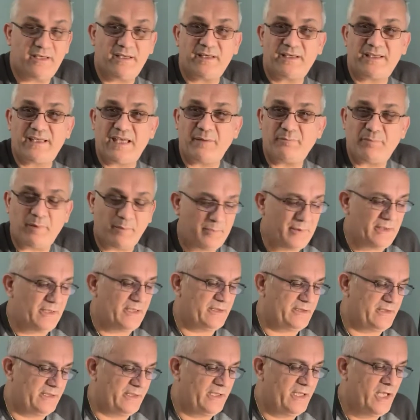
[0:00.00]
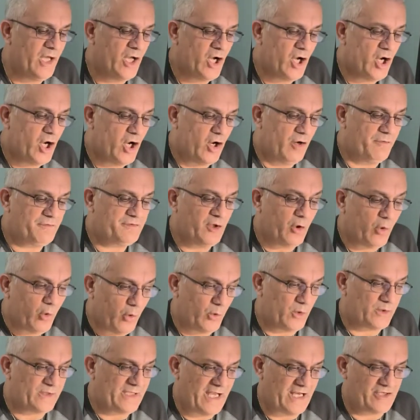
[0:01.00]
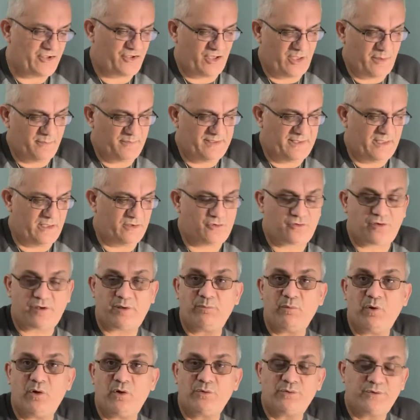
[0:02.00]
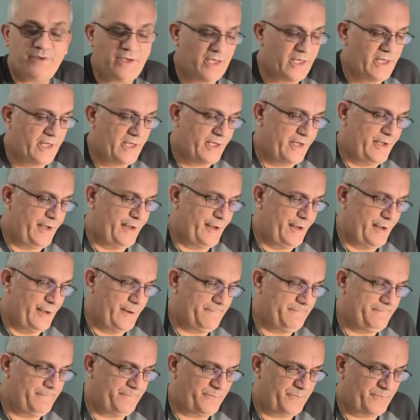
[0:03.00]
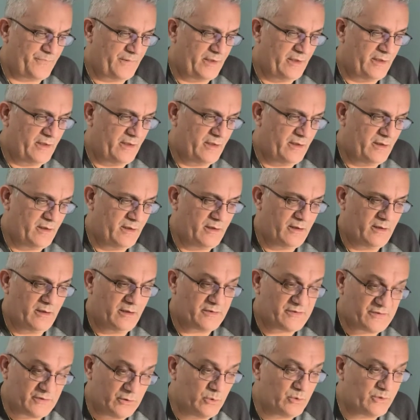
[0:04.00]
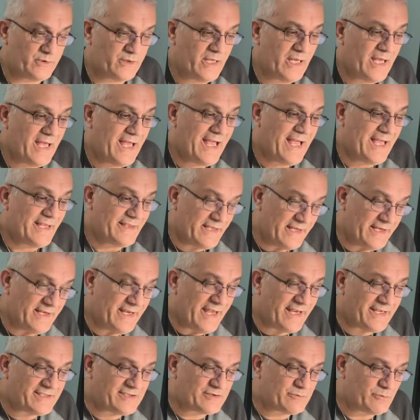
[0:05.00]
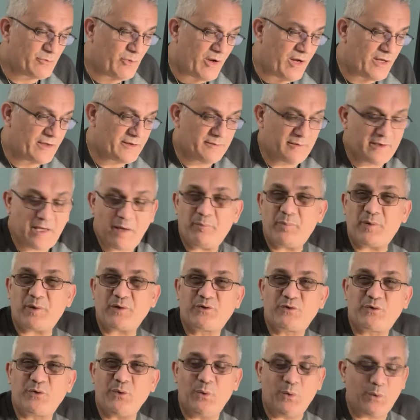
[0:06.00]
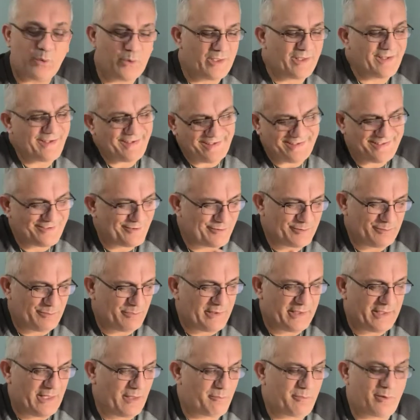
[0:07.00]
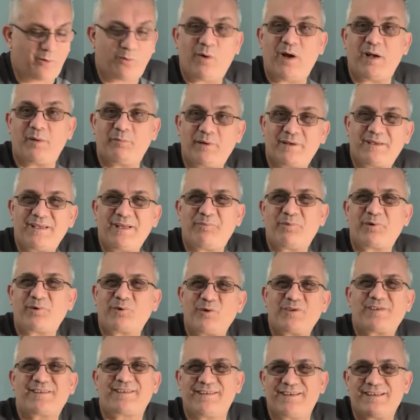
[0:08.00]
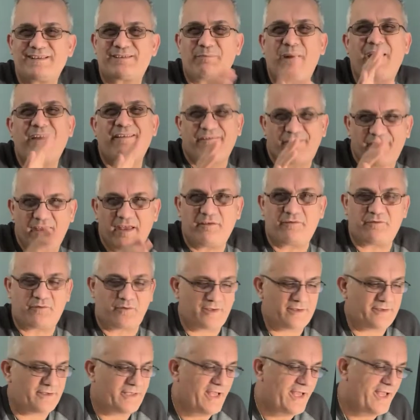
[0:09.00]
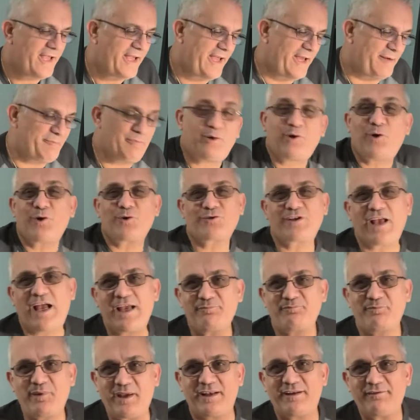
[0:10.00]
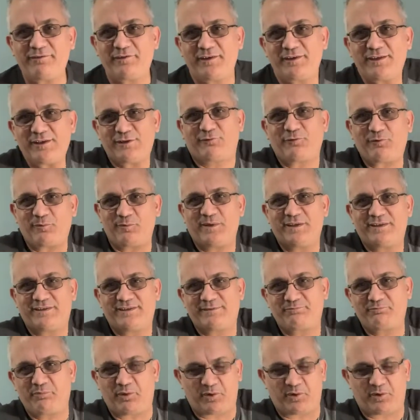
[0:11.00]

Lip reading: capability of the whole dash cam Sentry Mode suit. The next one, number two, it could be number one, but number two is my favorite, and because I benefited from it